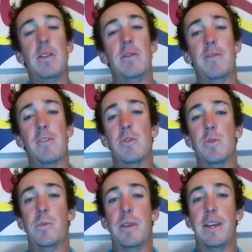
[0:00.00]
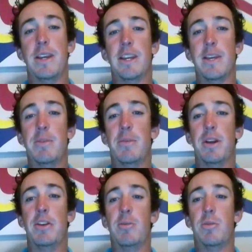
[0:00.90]
The first would be keep your
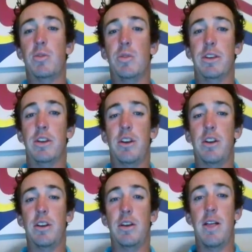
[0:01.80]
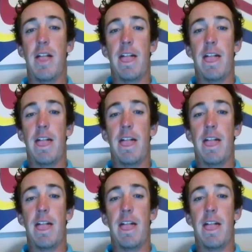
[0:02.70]
bedroom cool and dark.